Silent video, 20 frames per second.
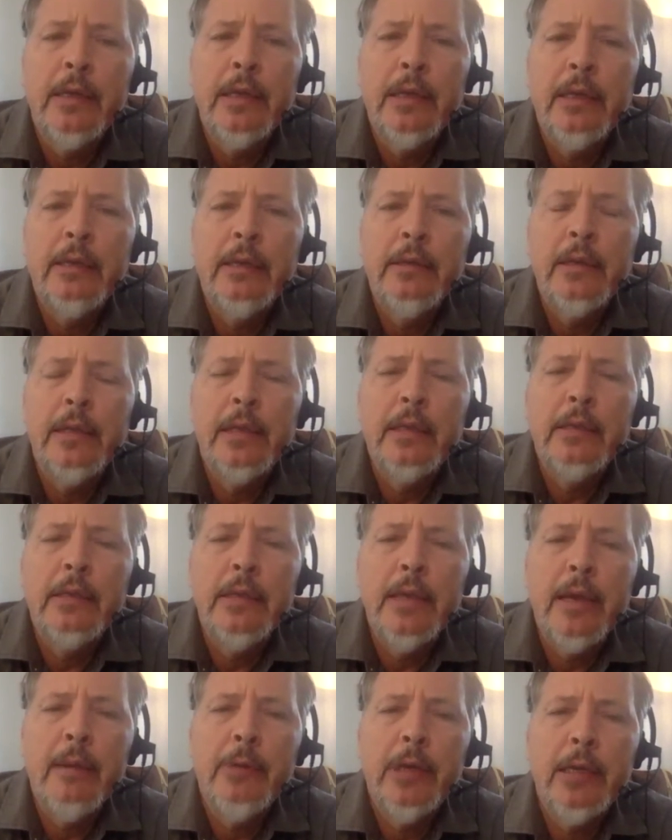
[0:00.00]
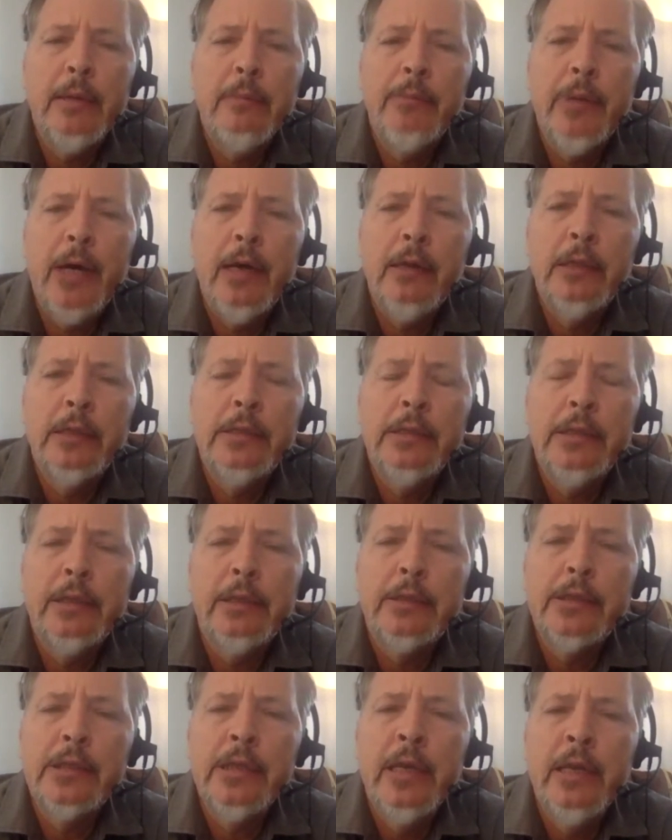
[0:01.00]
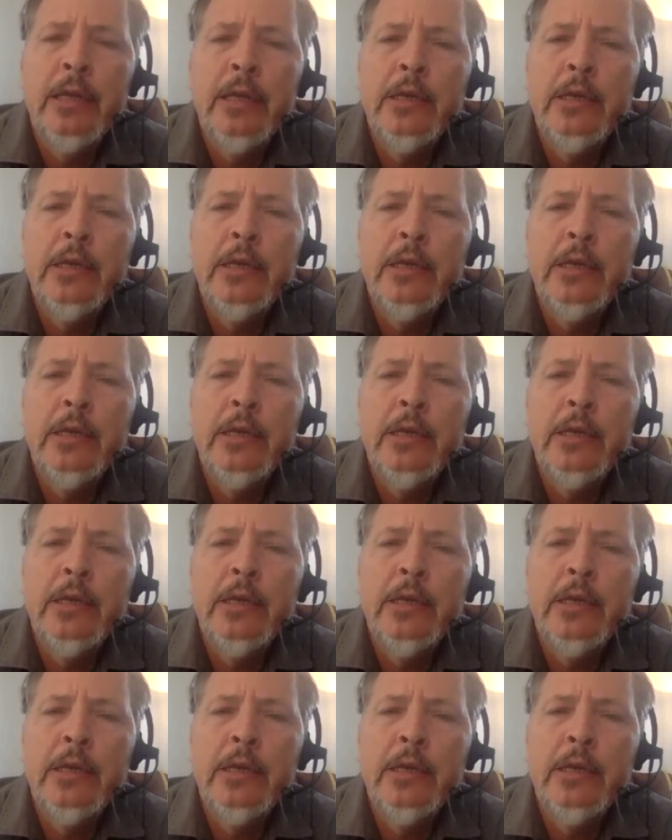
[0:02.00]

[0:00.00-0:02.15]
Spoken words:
in Yemeni politics.